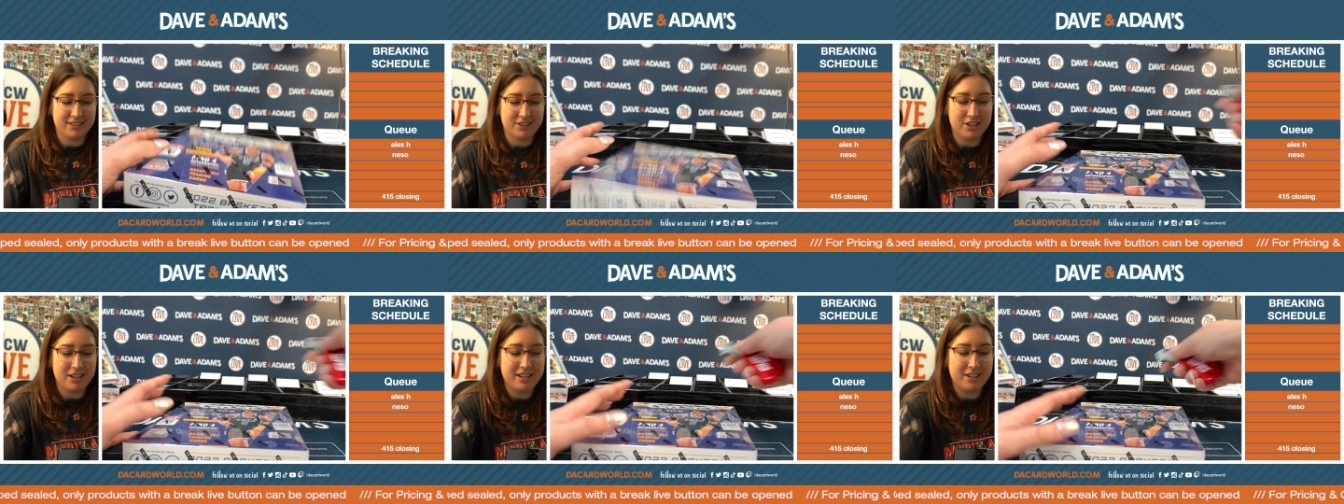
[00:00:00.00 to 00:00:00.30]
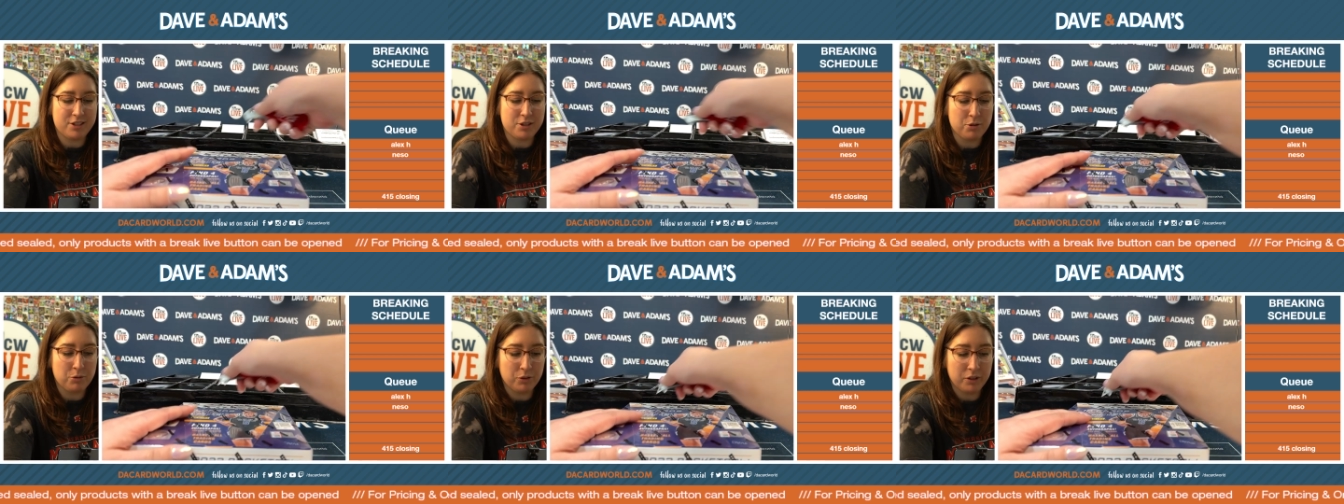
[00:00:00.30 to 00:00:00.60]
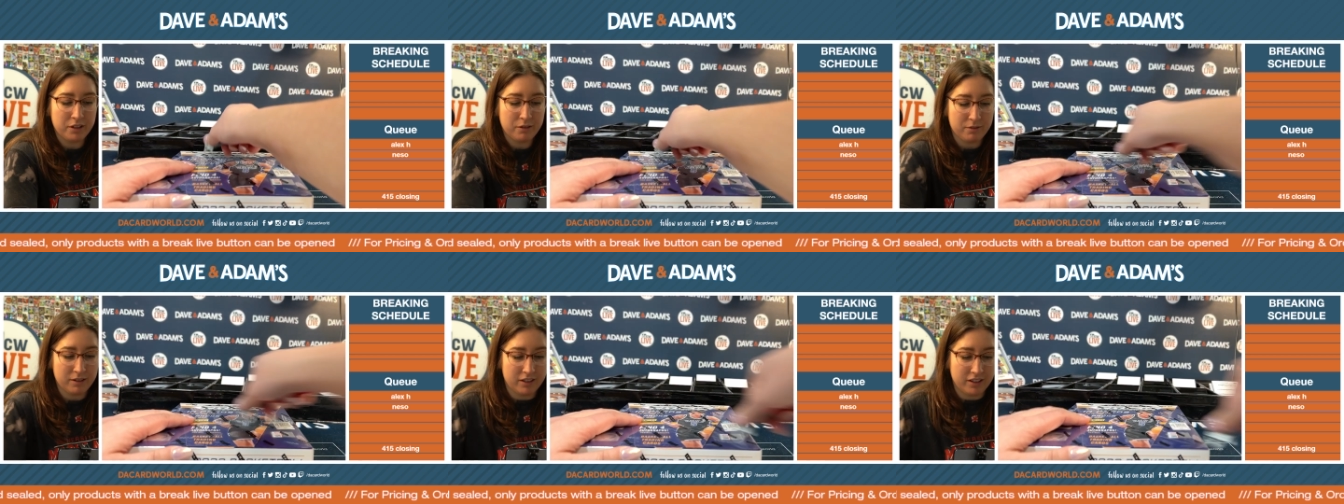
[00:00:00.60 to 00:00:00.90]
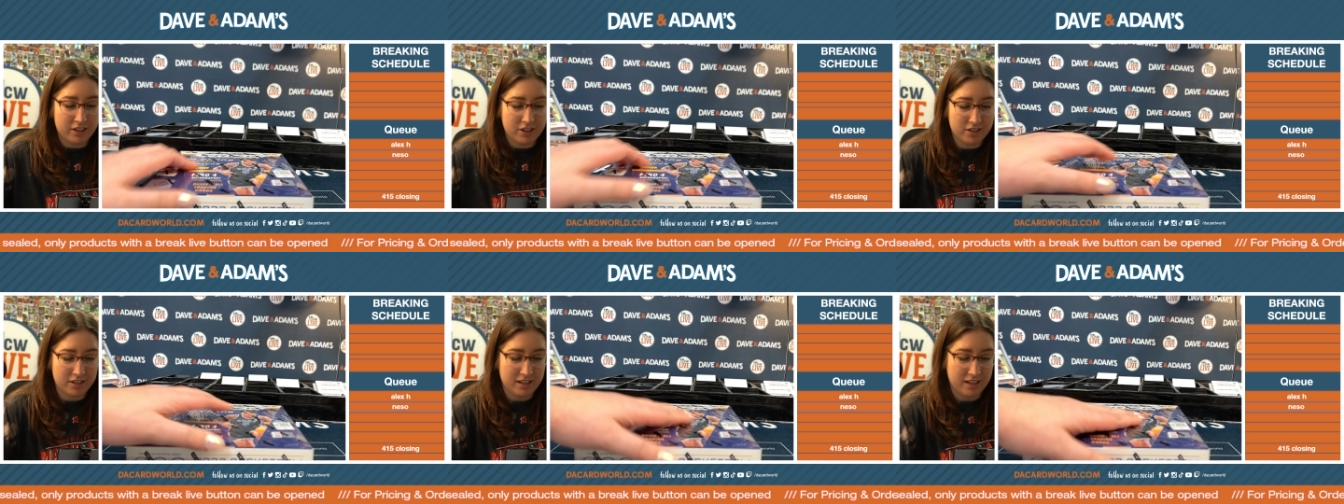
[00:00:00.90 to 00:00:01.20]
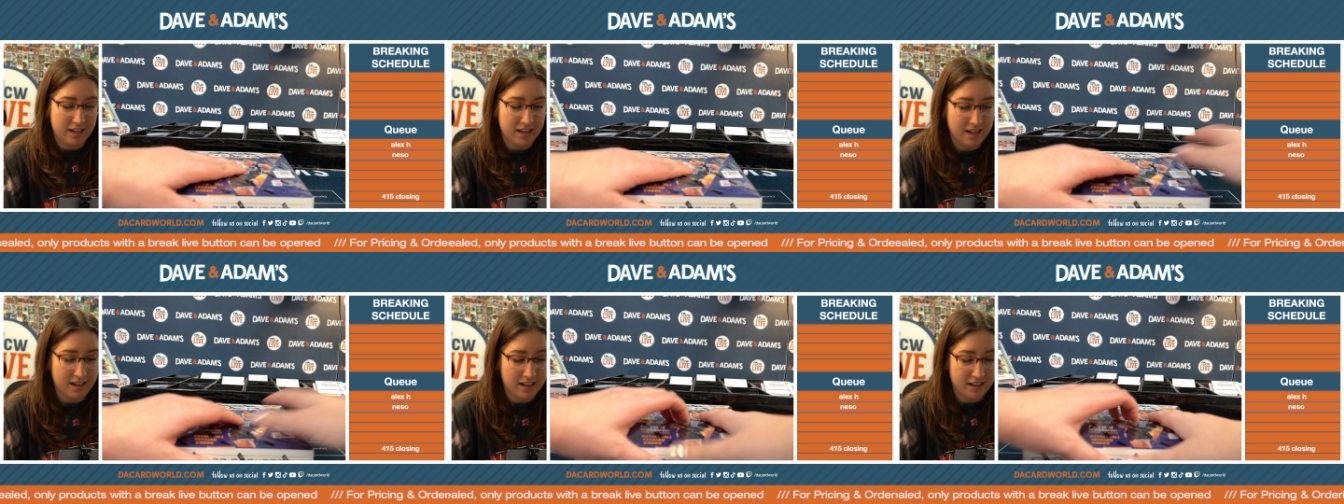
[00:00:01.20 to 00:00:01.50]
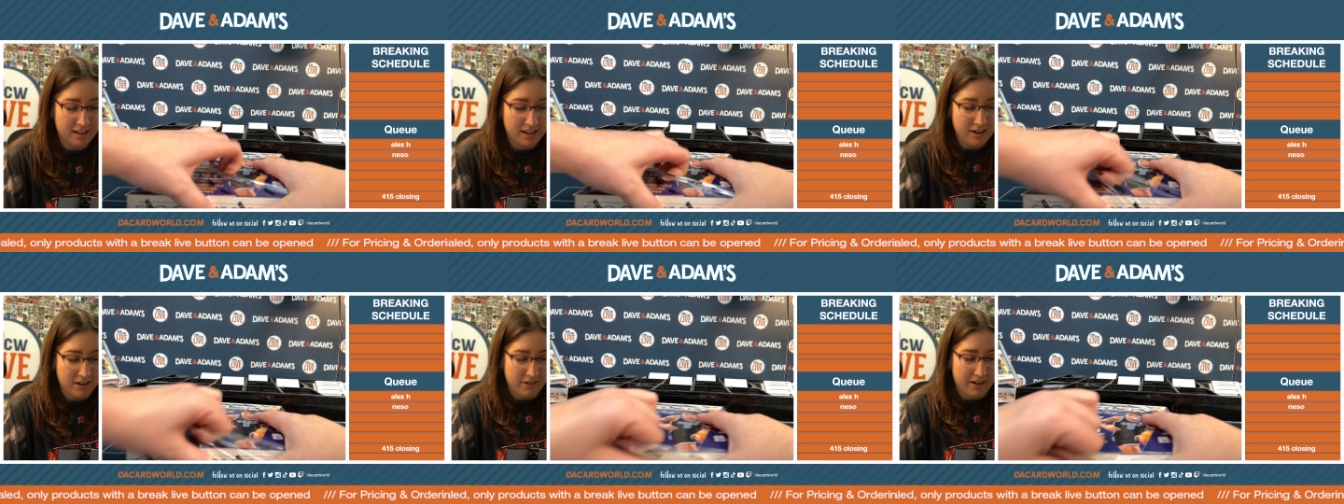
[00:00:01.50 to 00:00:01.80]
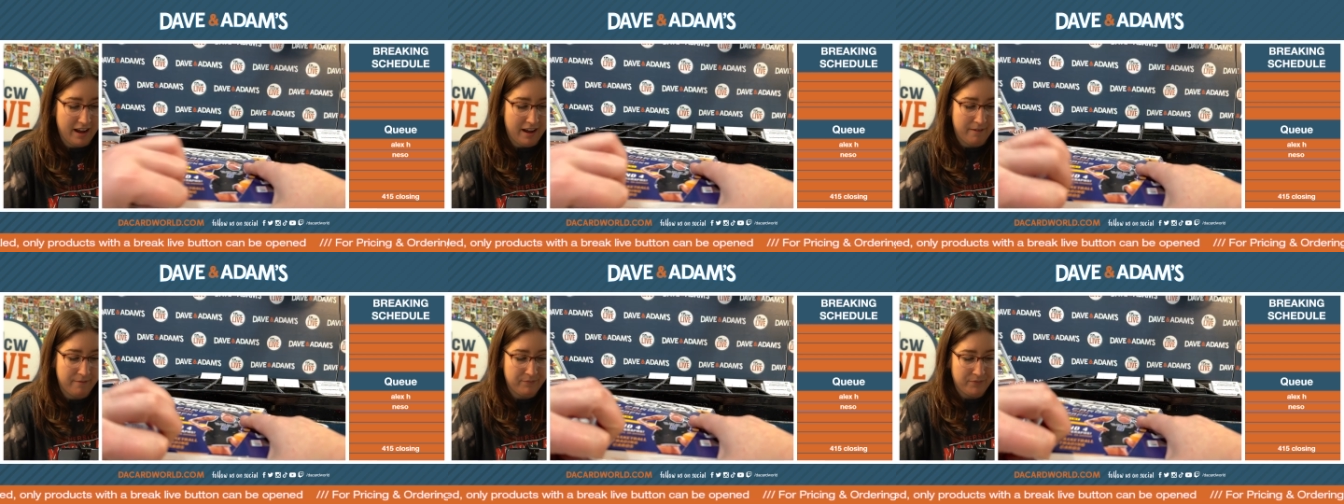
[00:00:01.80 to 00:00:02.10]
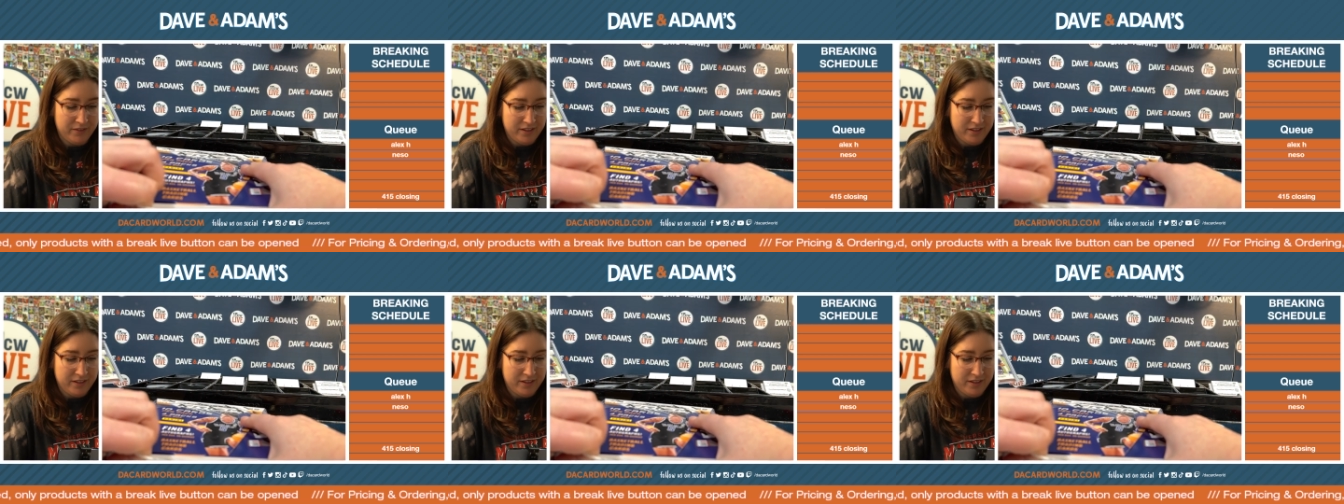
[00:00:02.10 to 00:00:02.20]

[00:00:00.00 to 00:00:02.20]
Is Julie really just eating there? Okay.